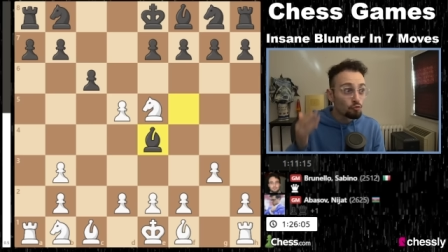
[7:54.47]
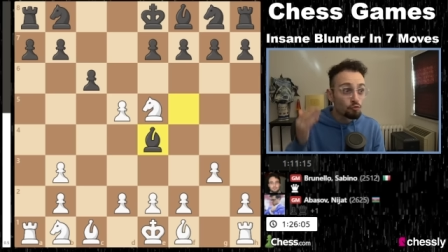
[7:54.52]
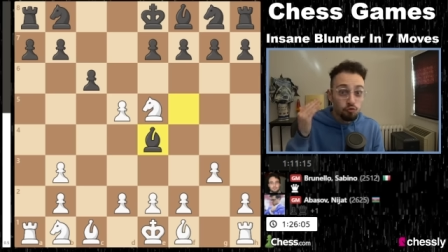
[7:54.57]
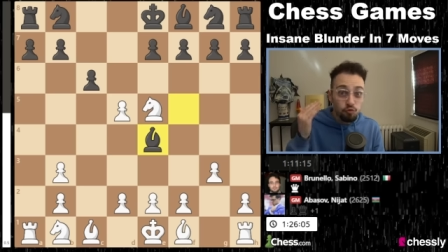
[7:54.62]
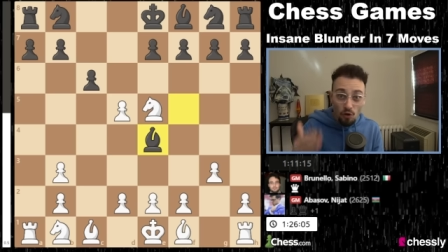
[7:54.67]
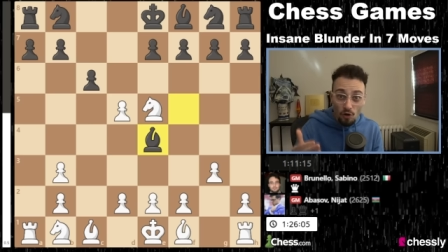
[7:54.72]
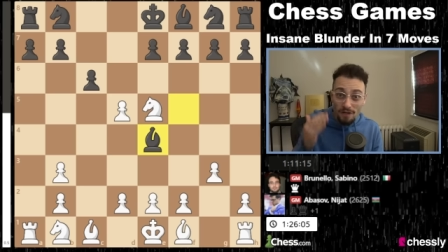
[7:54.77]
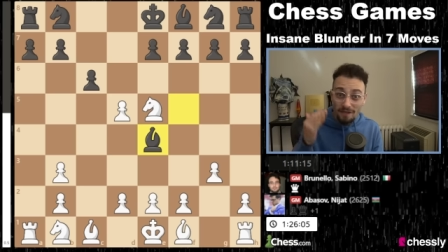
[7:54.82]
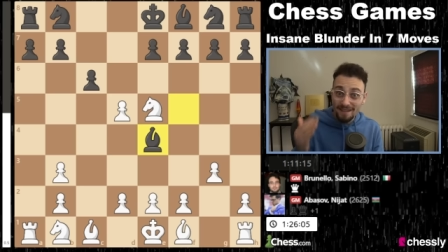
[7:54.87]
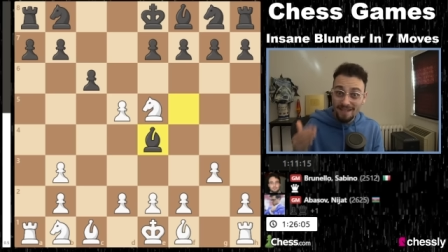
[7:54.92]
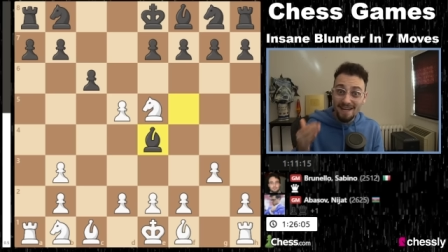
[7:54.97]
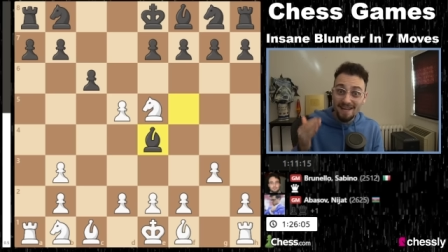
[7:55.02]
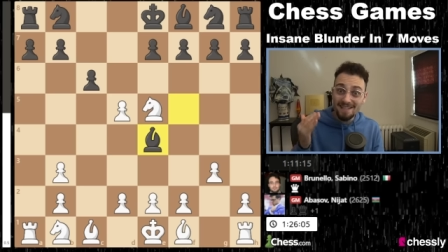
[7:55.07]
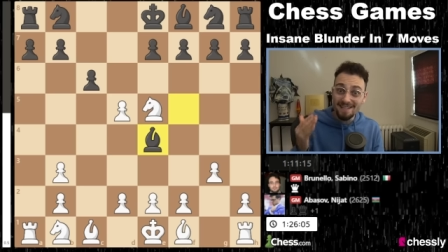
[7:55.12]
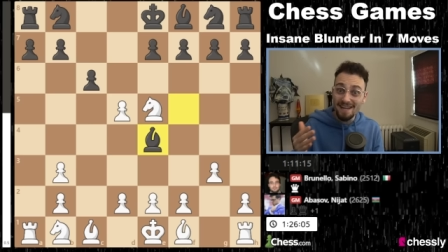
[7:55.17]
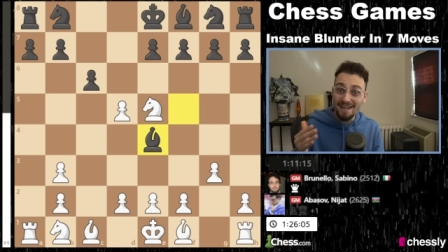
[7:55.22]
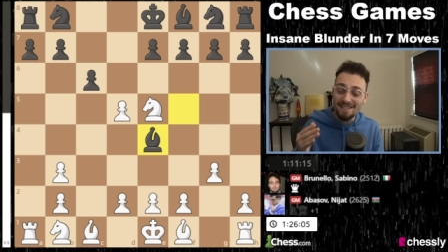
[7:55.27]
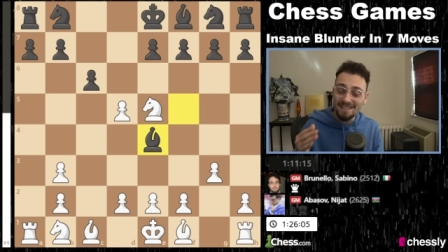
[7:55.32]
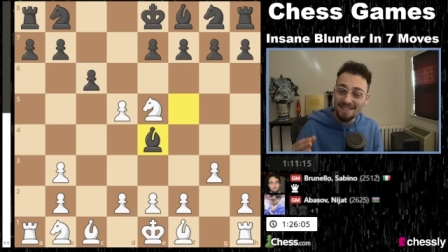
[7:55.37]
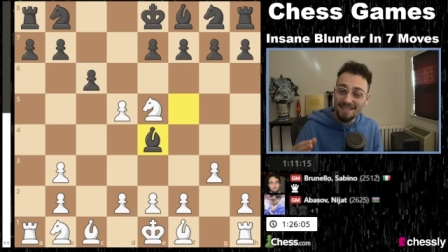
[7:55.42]
Rook
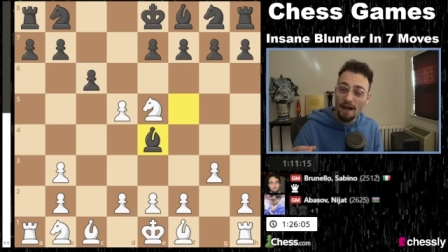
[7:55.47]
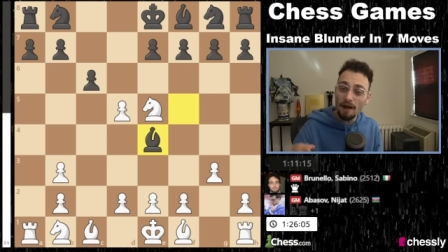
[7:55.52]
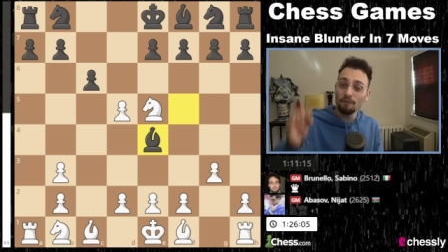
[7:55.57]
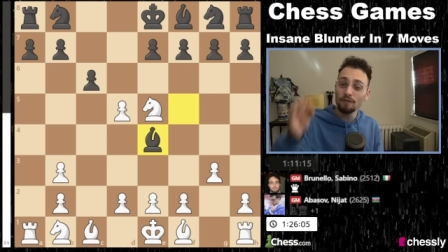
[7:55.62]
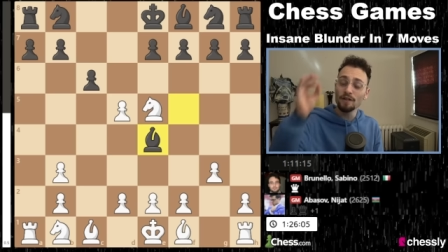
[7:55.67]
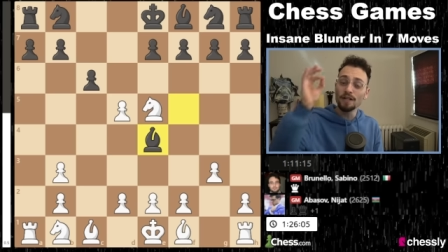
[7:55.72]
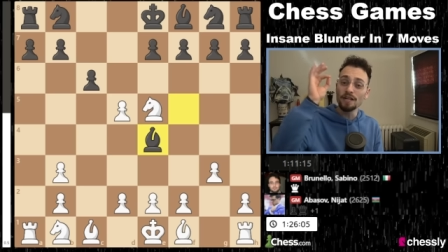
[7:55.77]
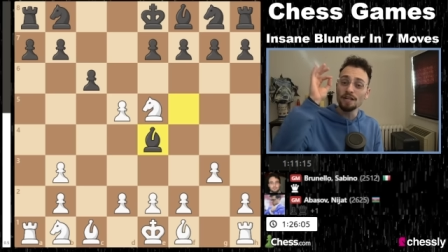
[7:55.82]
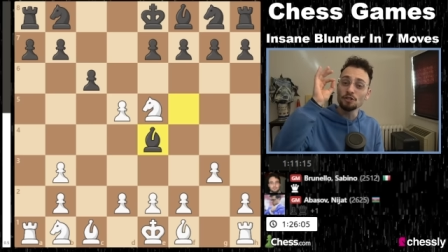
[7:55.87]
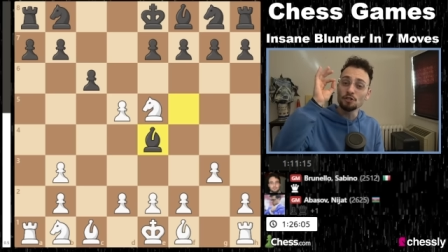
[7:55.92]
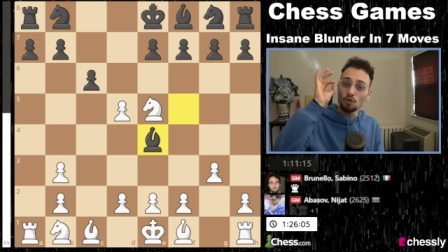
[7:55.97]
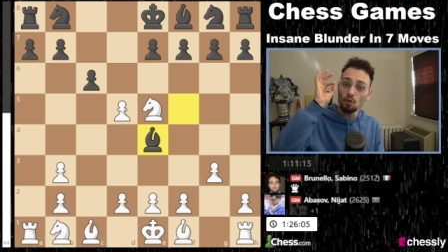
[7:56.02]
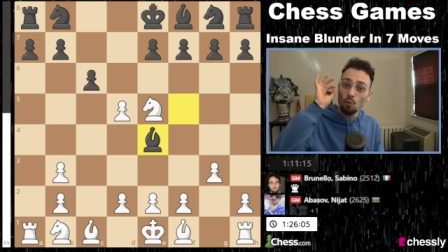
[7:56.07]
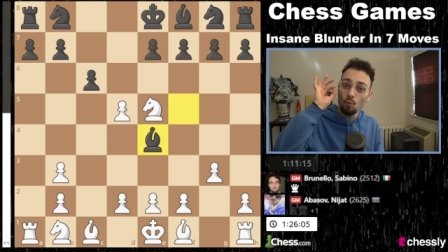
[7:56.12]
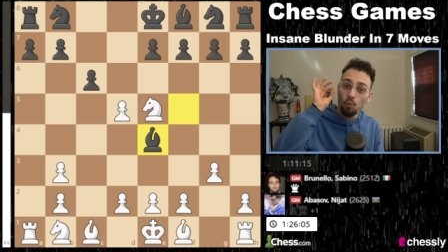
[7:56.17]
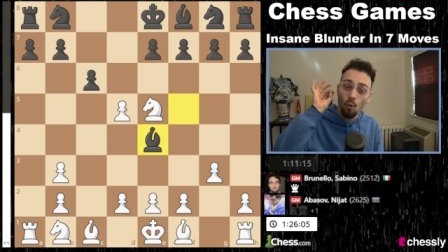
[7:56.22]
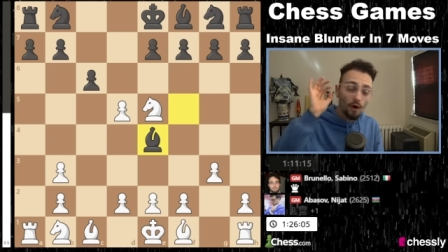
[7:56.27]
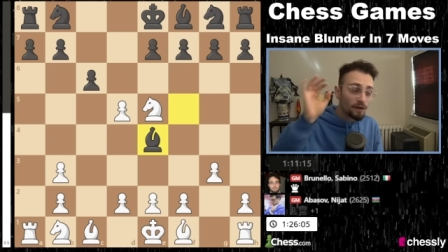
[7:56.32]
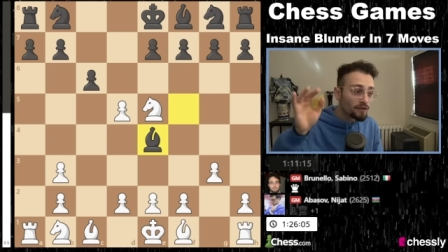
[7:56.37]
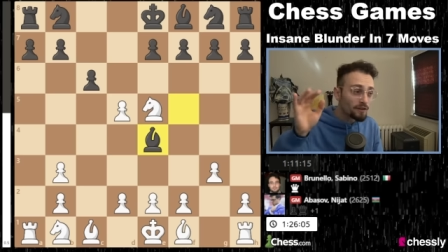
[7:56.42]
takes a7 is
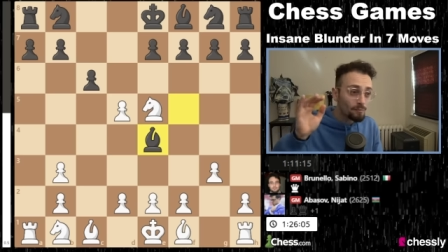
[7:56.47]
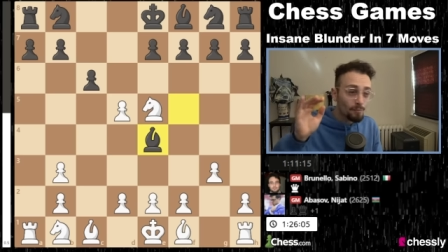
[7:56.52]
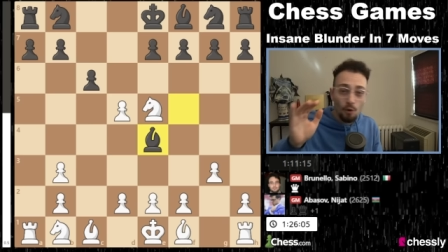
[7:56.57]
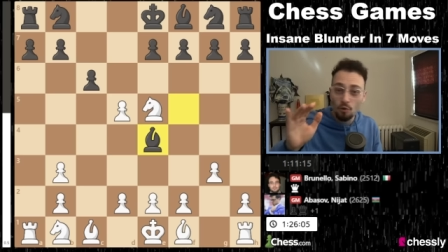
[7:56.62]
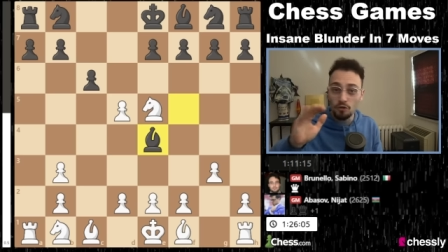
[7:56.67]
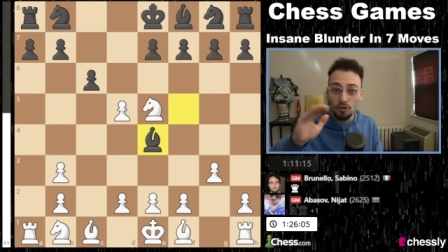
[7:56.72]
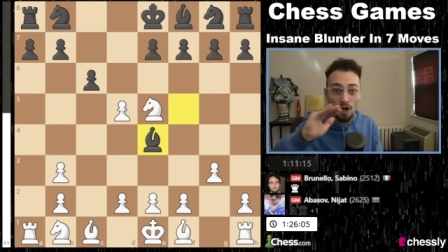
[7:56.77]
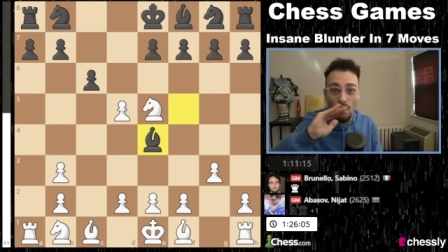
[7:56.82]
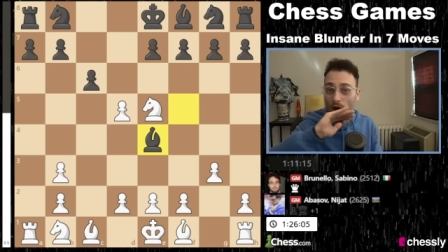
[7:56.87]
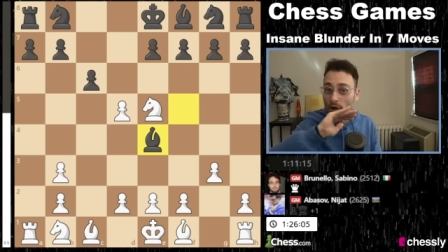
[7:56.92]
one of the most